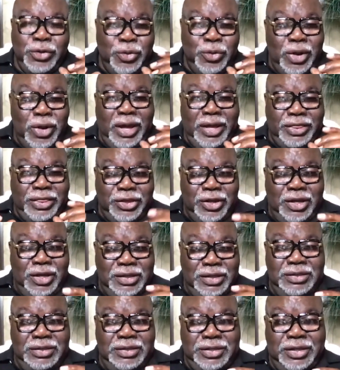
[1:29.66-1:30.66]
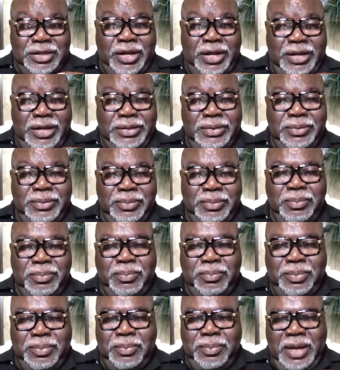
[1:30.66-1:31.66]
know why I thought this thought.
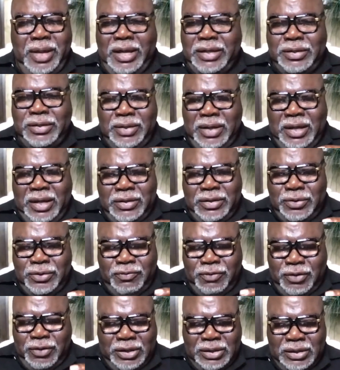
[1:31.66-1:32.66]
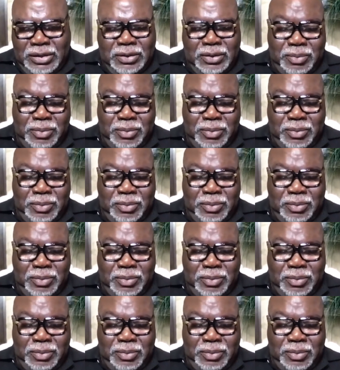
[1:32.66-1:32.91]
I knew very little